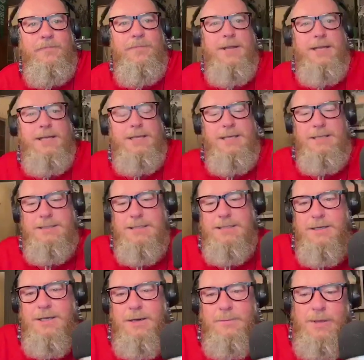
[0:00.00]
is
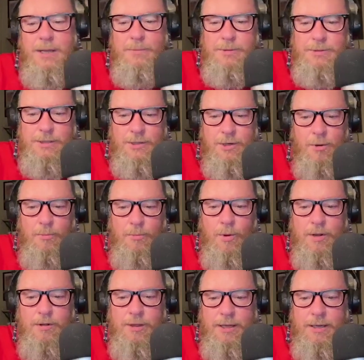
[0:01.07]
going to be able to cope
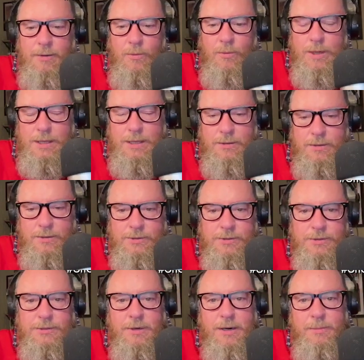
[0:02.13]
with what the
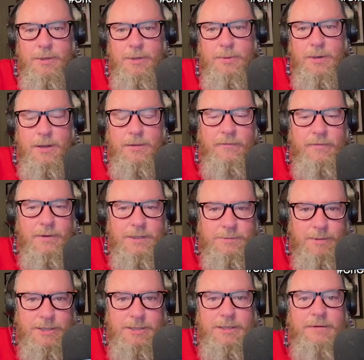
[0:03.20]
Hoosiers are able to put on the field,
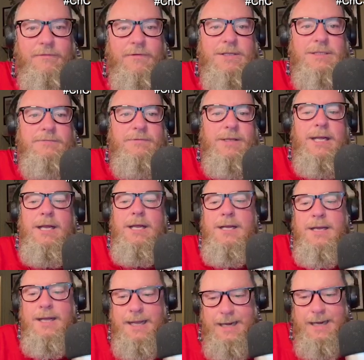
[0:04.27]
especially defensively.
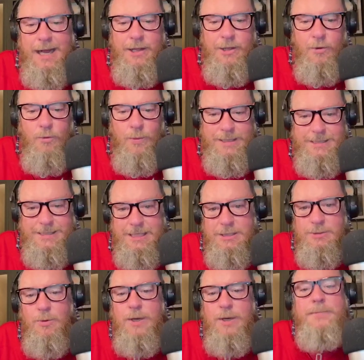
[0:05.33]
And IU wins
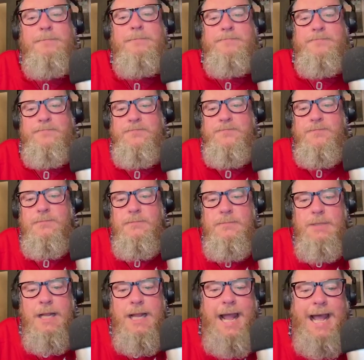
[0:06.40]
this one
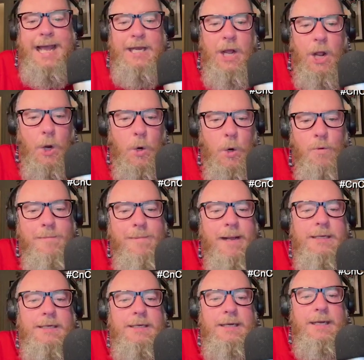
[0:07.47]
at home at
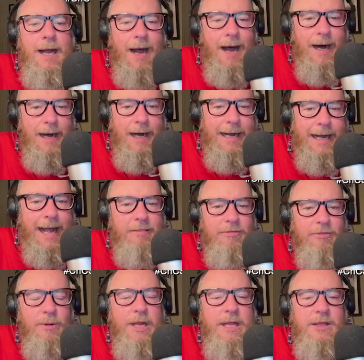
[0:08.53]

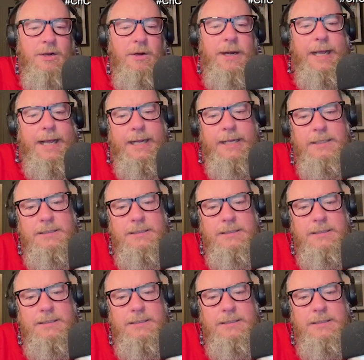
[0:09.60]
3:30